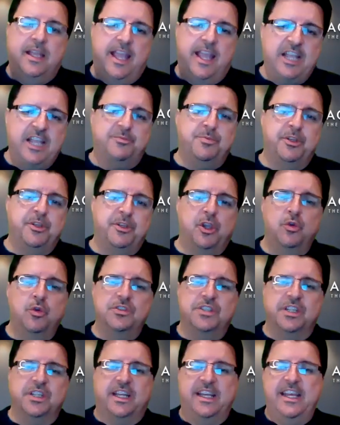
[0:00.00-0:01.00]
HPQ
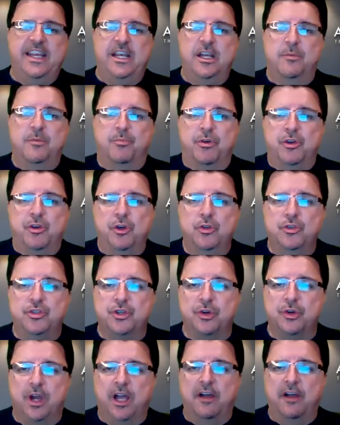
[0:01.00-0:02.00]
is a Canadian
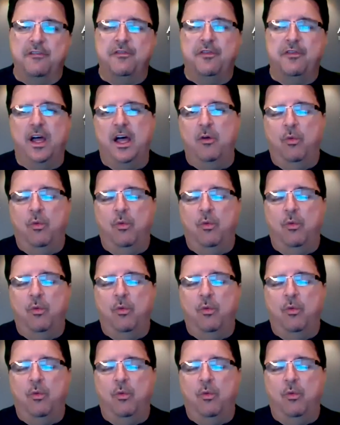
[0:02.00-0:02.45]
producer of uh,